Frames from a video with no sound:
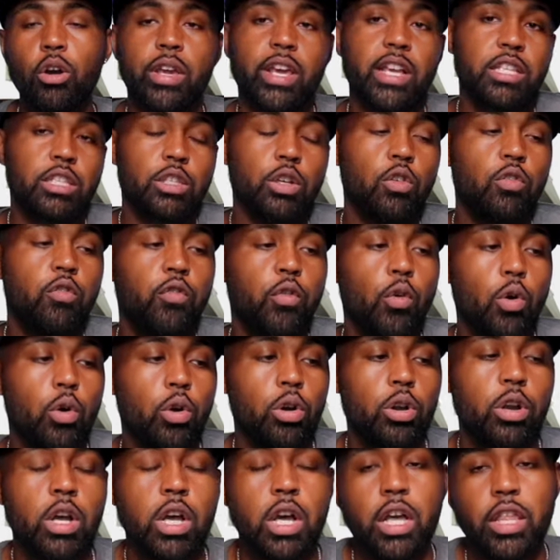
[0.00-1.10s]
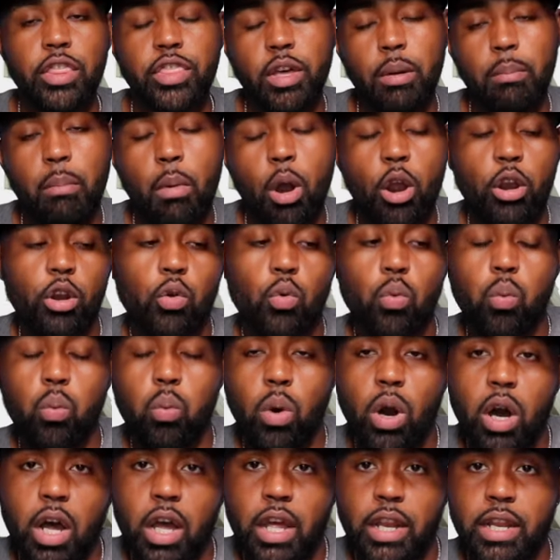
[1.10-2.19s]
Okay, so for the Mark
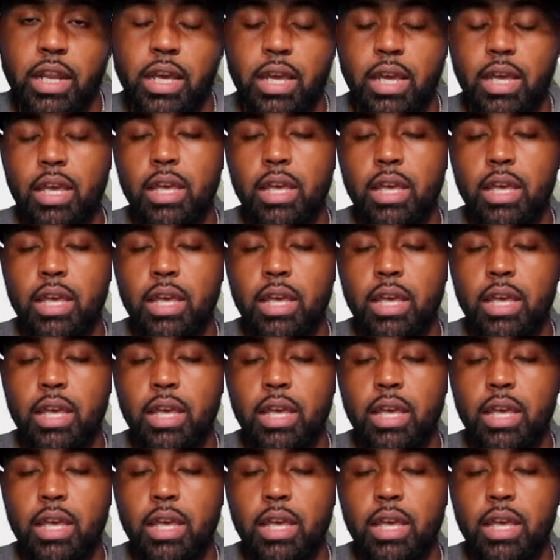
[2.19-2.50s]
one,